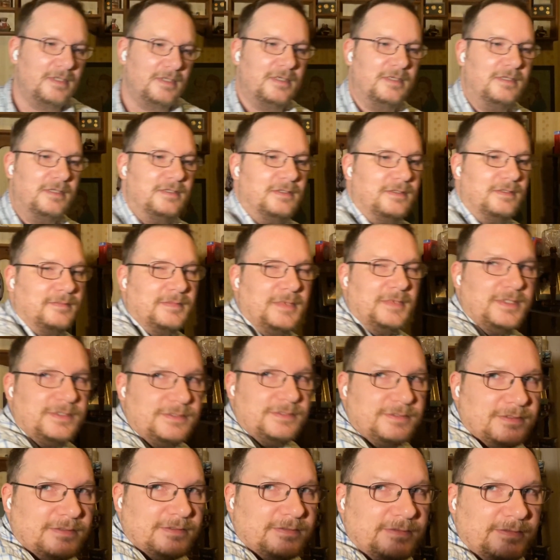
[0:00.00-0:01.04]
I'll
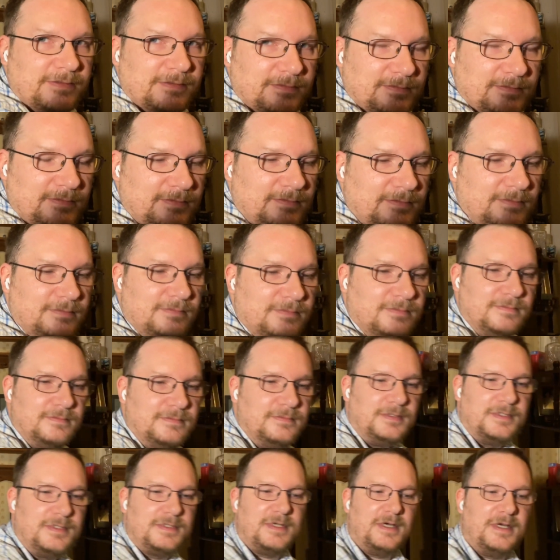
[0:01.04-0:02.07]
show you,
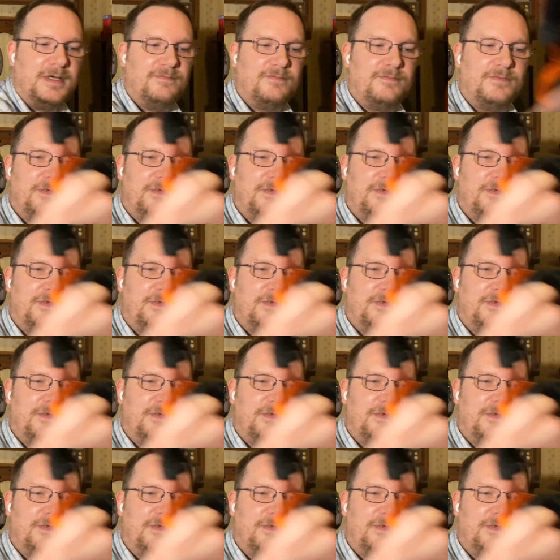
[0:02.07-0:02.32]
because I have